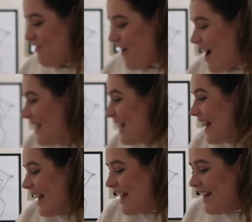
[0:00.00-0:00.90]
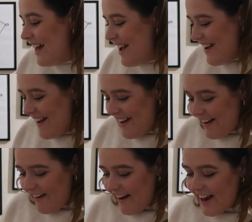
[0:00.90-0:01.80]
finally,
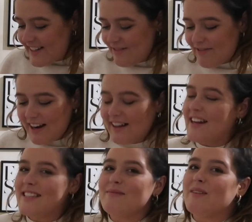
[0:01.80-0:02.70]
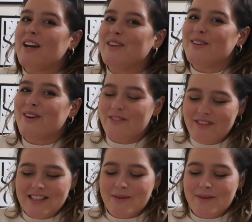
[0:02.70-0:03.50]
I actually really need some like new coffee.